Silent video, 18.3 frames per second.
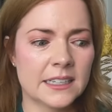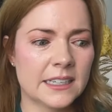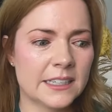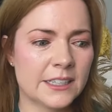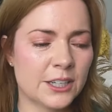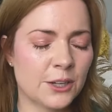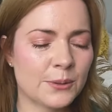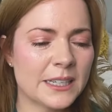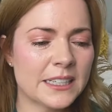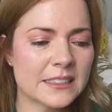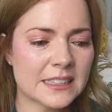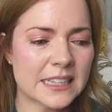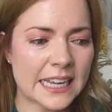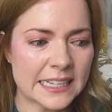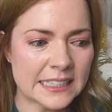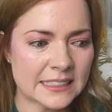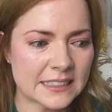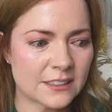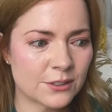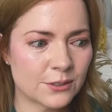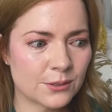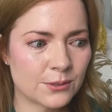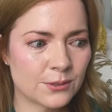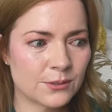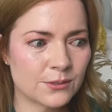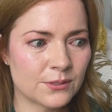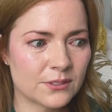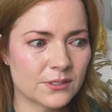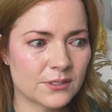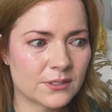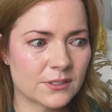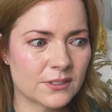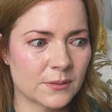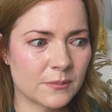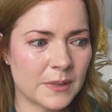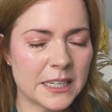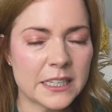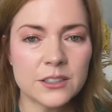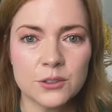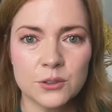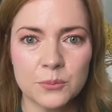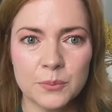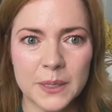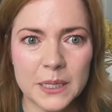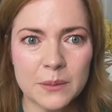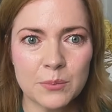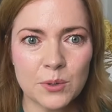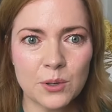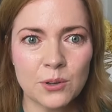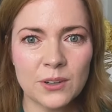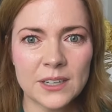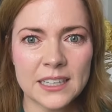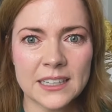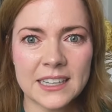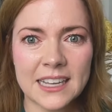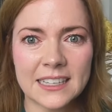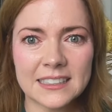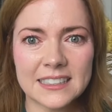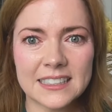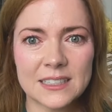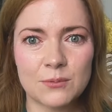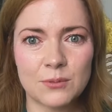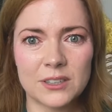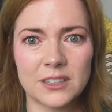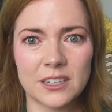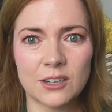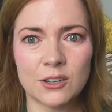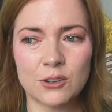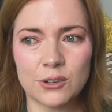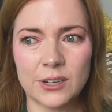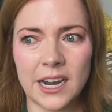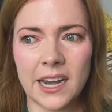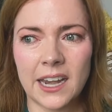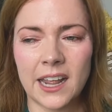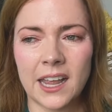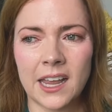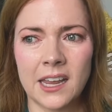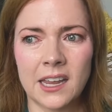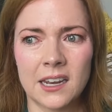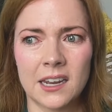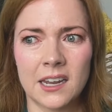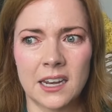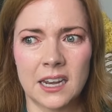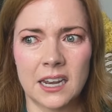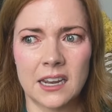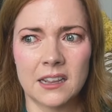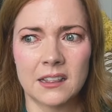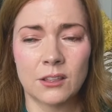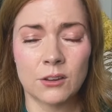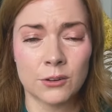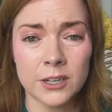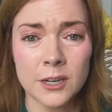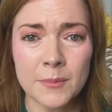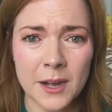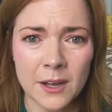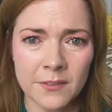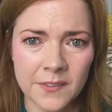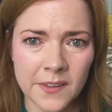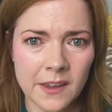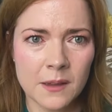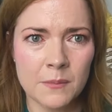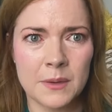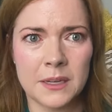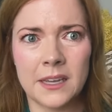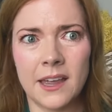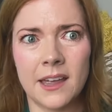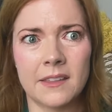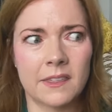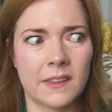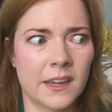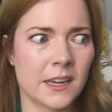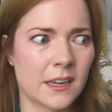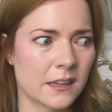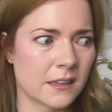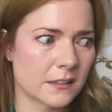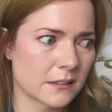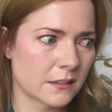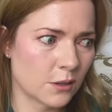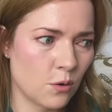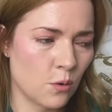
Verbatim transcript: you know it is nice to to meet new people and and see what they're creating and and learn about them again like the